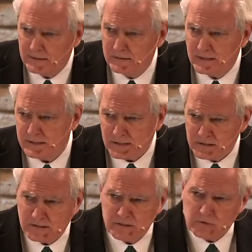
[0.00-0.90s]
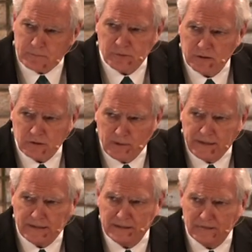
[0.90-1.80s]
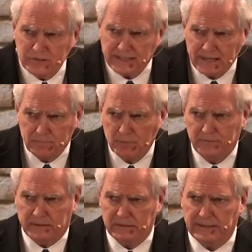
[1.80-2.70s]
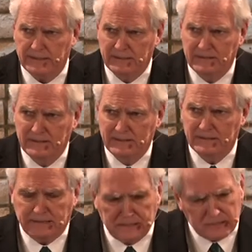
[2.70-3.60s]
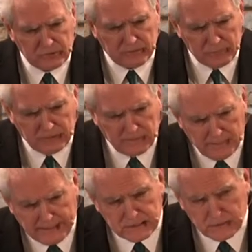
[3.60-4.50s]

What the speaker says: not just the scripture that we can understand perfectly, not just the scripture that makes us